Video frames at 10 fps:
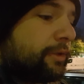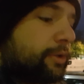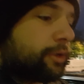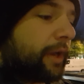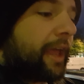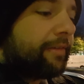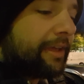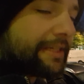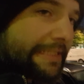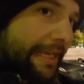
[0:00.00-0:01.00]
you should have
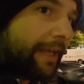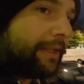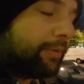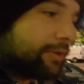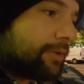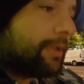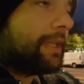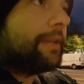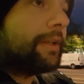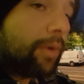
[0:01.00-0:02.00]
exactly what you
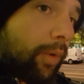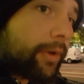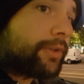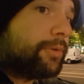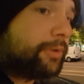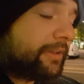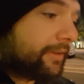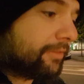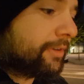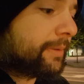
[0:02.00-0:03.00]
need in order to
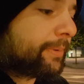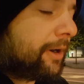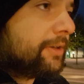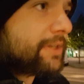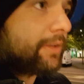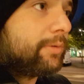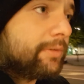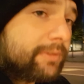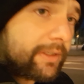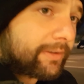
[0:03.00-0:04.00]
deliver the project or
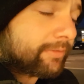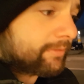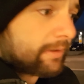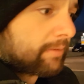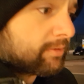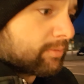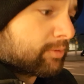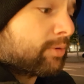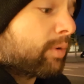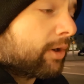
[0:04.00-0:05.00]

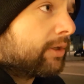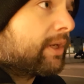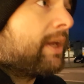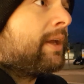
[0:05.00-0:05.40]
to work.